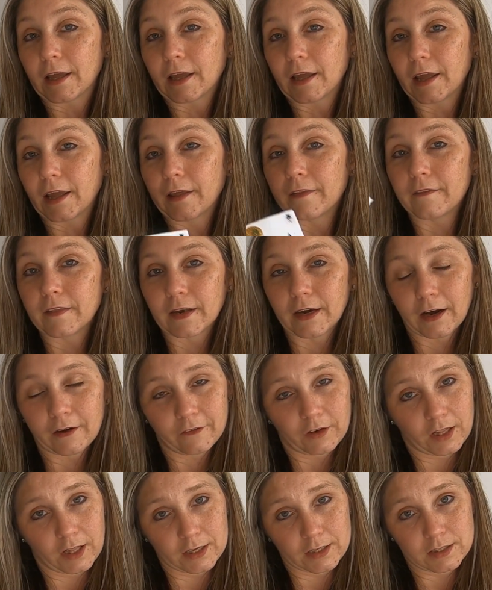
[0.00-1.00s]
And then I
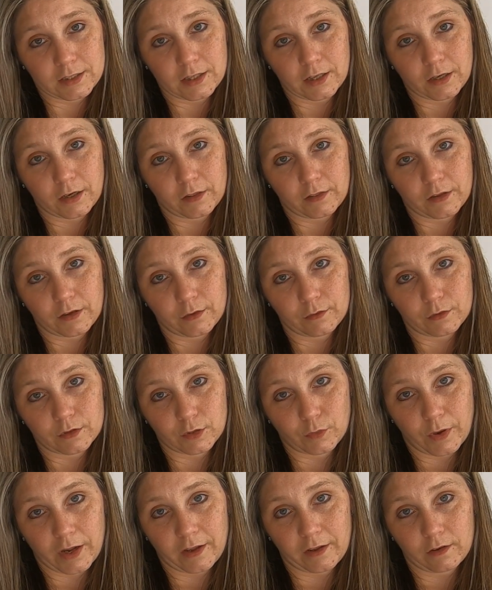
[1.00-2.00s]
realized that it was a
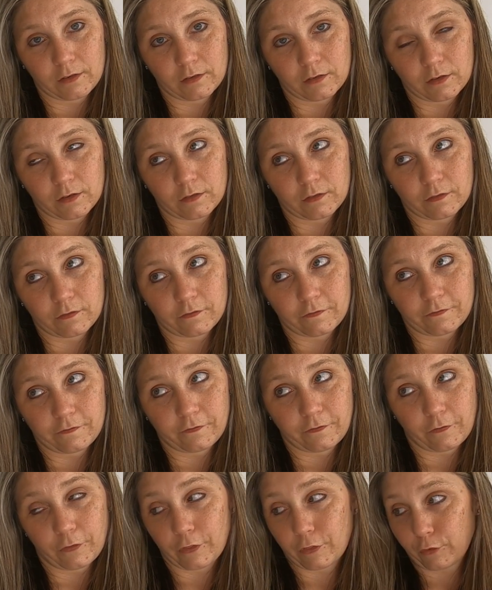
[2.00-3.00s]
weight
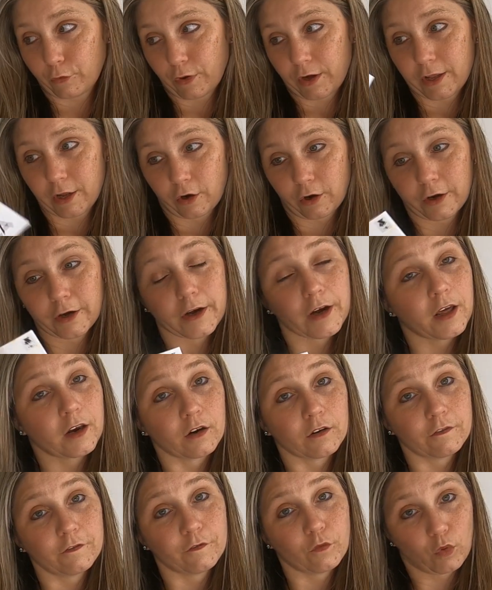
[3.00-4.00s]
3 yarn and not
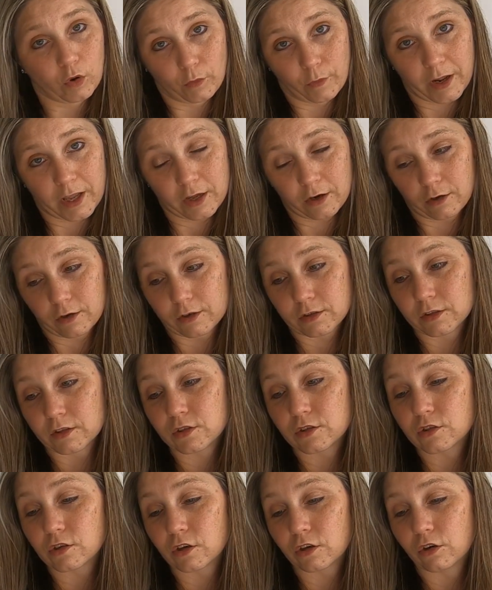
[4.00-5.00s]
a 4-weight yarn.
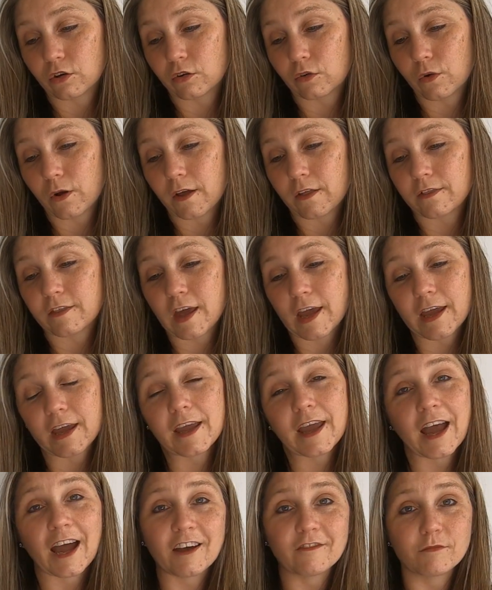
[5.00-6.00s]
So they
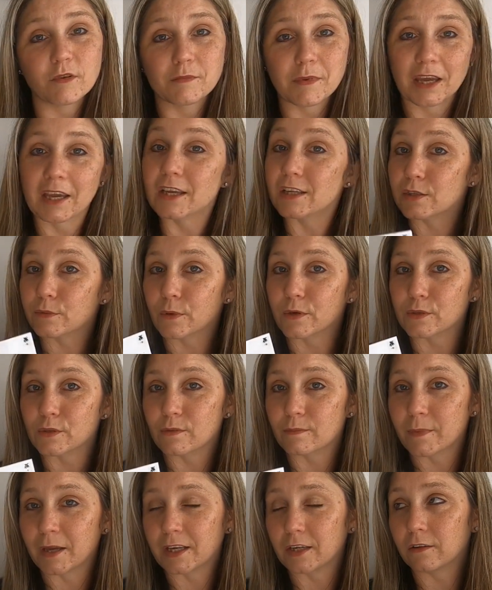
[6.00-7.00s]
have been making squares with
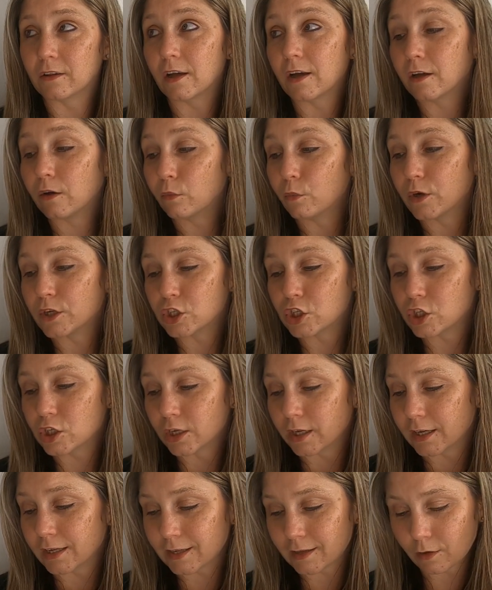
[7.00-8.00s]
mandala, which
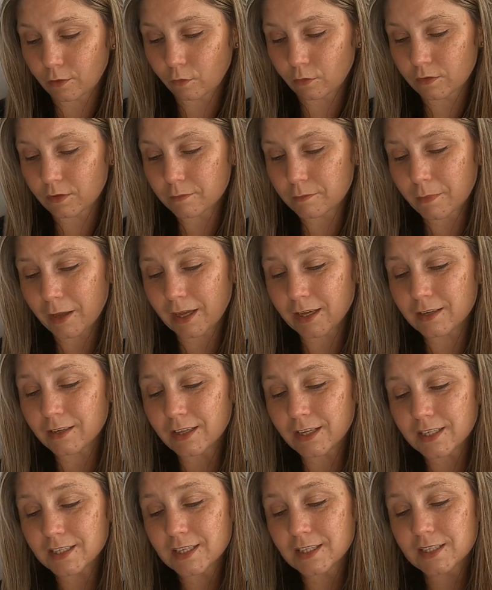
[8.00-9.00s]

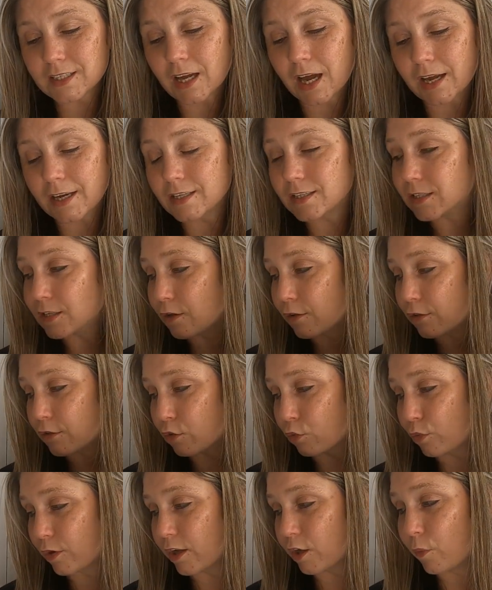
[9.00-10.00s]
mandala is a size
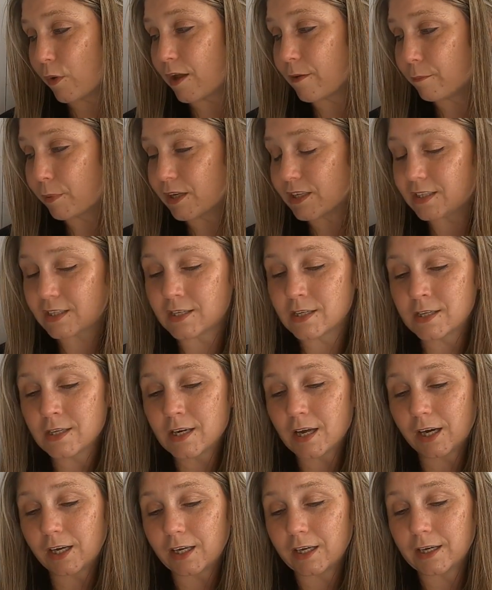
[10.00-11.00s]
3 weight, but it's
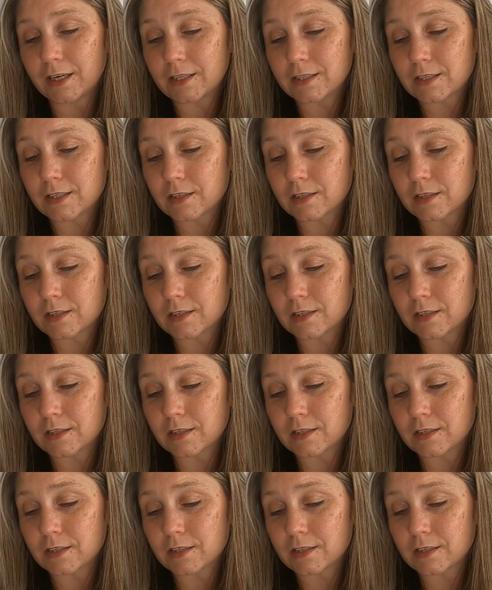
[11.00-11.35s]
not